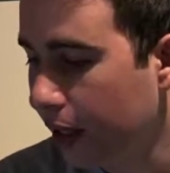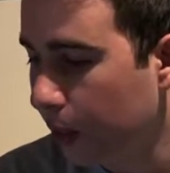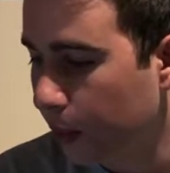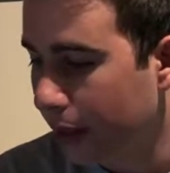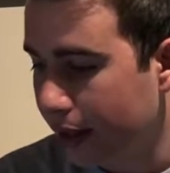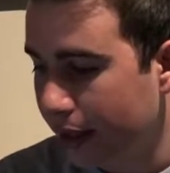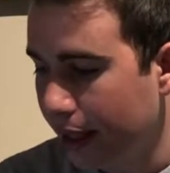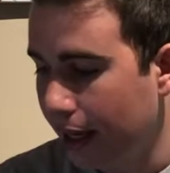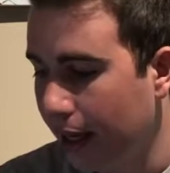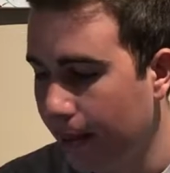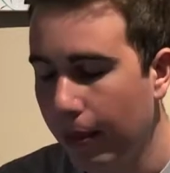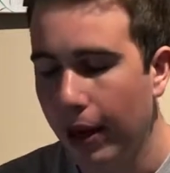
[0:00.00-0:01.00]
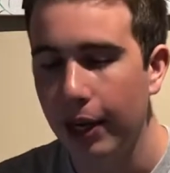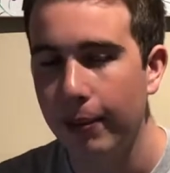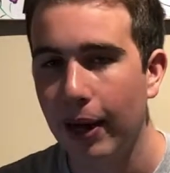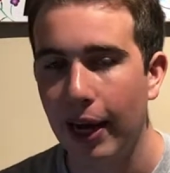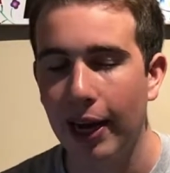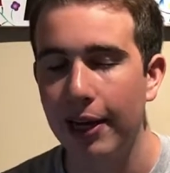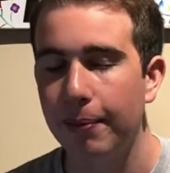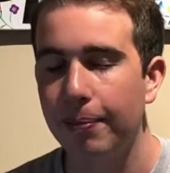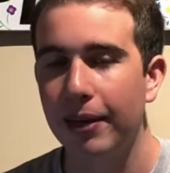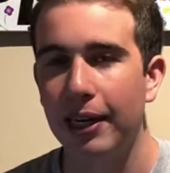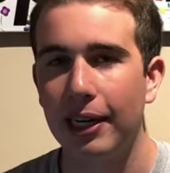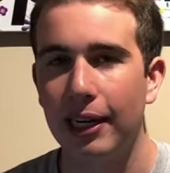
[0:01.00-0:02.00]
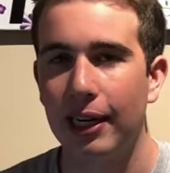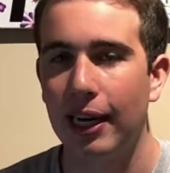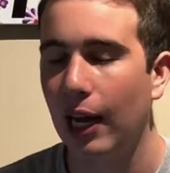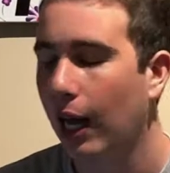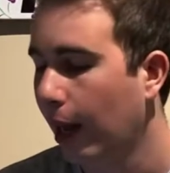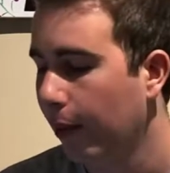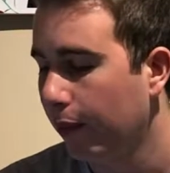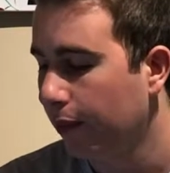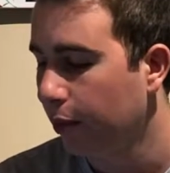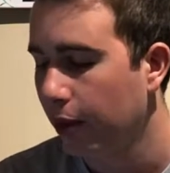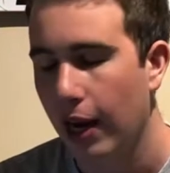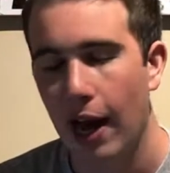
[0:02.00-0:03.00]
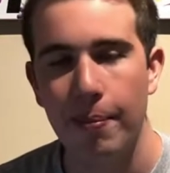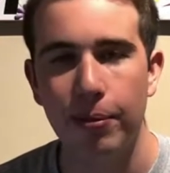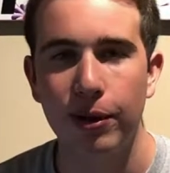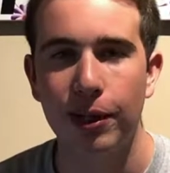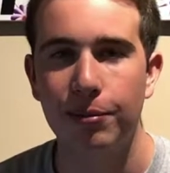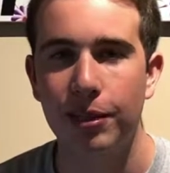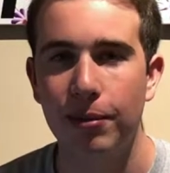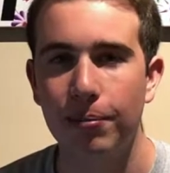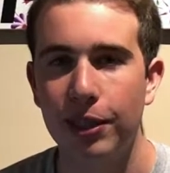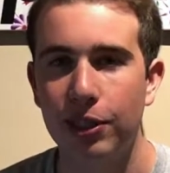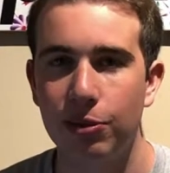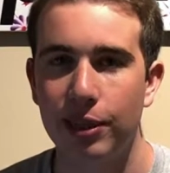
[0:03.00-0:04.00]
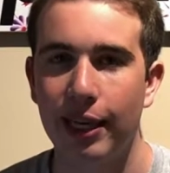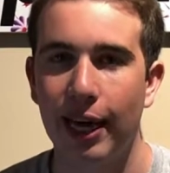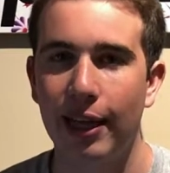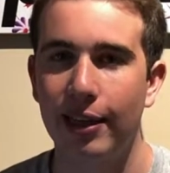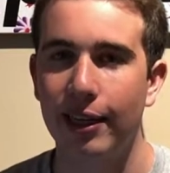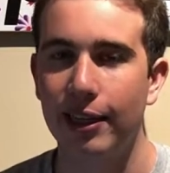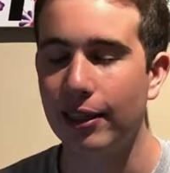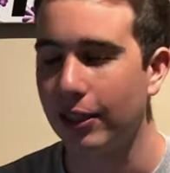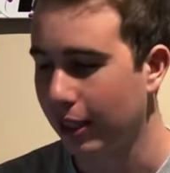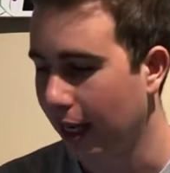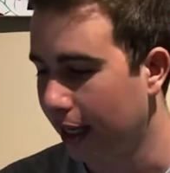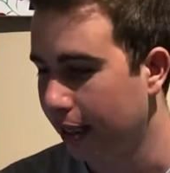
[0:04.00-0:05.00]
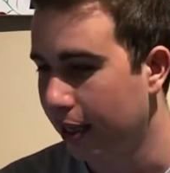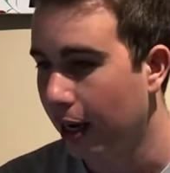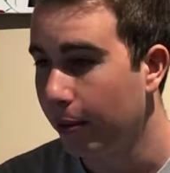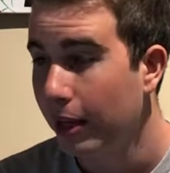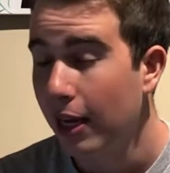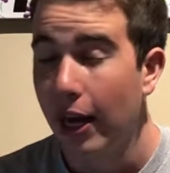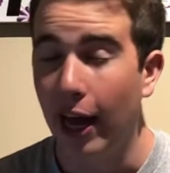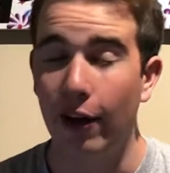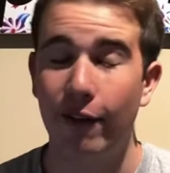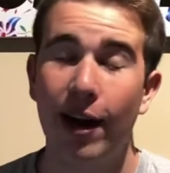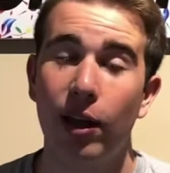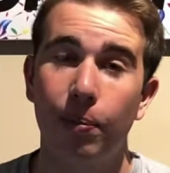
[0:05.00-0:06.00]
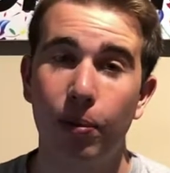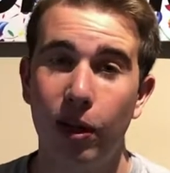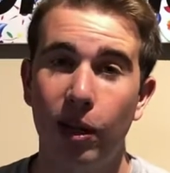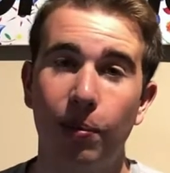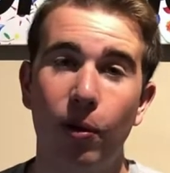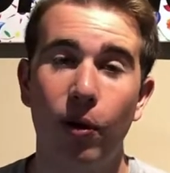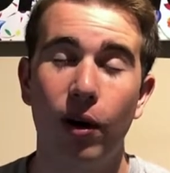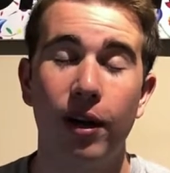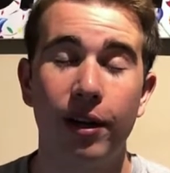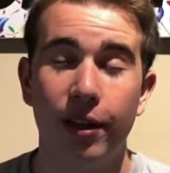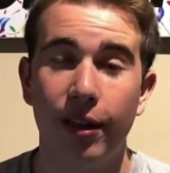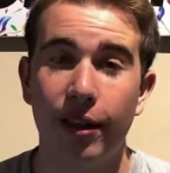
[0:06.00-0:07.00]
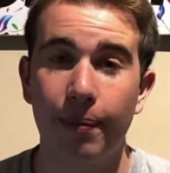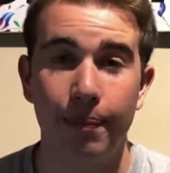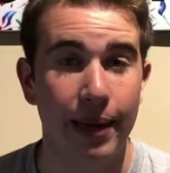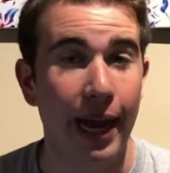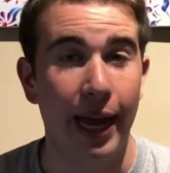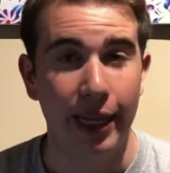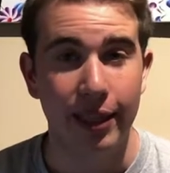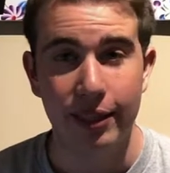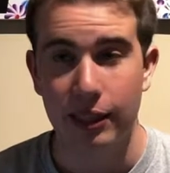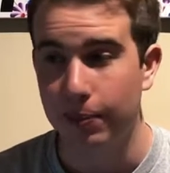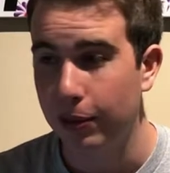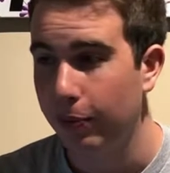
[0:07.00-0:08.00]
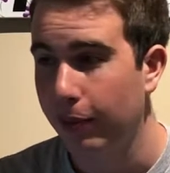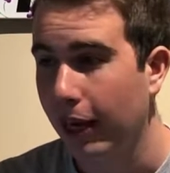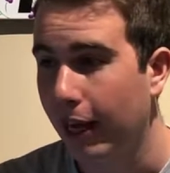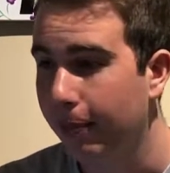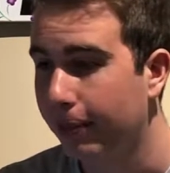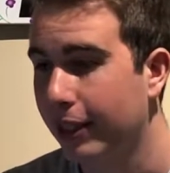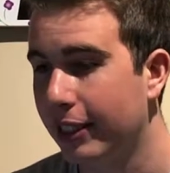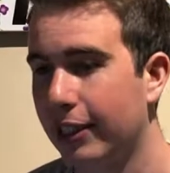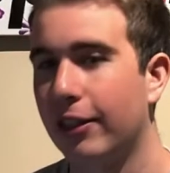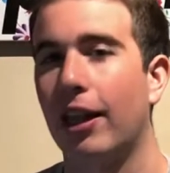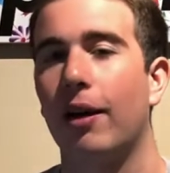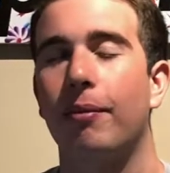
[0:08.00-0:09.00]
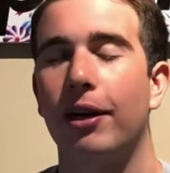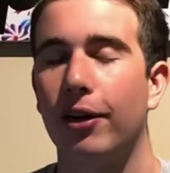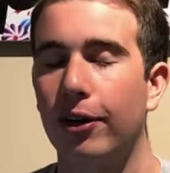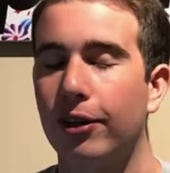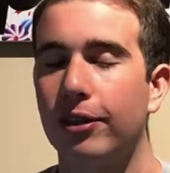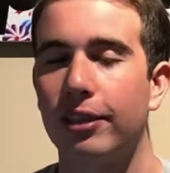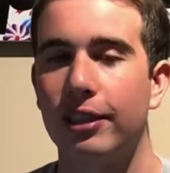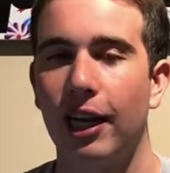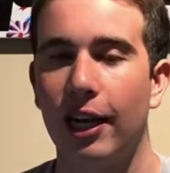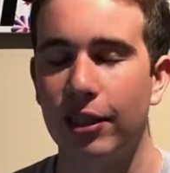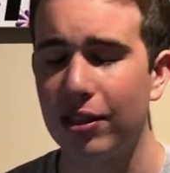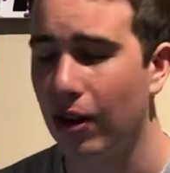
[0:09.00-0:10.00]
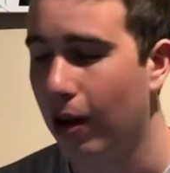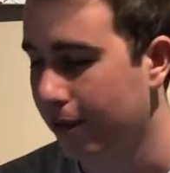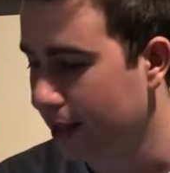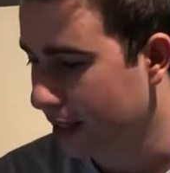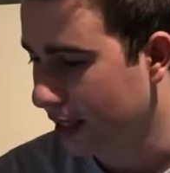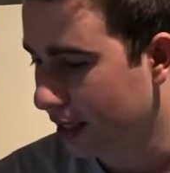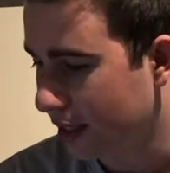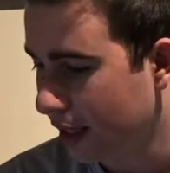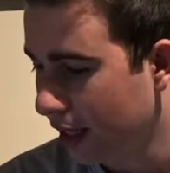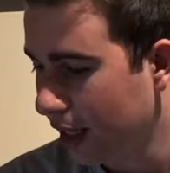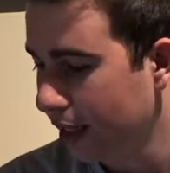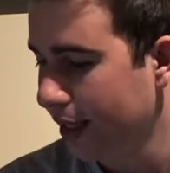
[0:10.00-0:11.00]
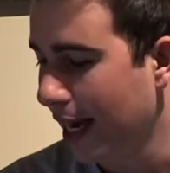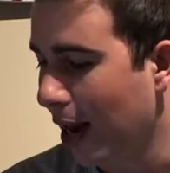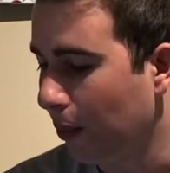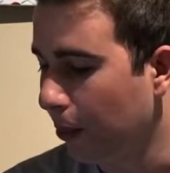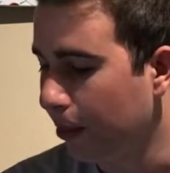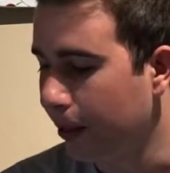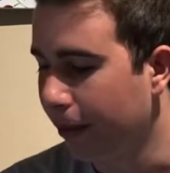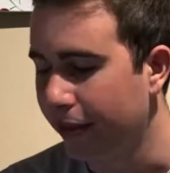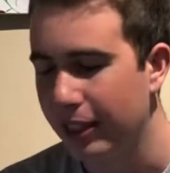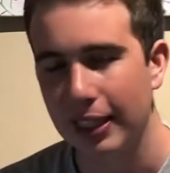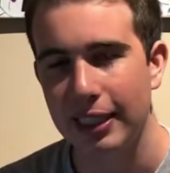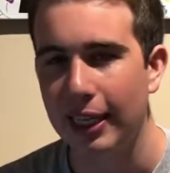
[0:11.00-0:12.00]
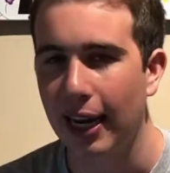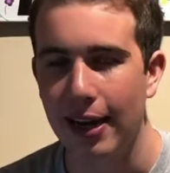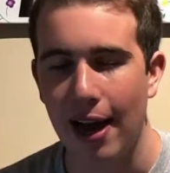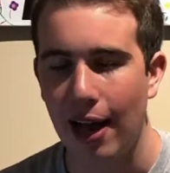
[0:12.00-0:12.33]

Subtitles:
with money behind it, but I would not pull up to the beach with that. I think it looks kind of dumb. I'd rather pull up on the mat, the Supreme mat, but that might hurt. It's not as soft as this towel will be. But $68,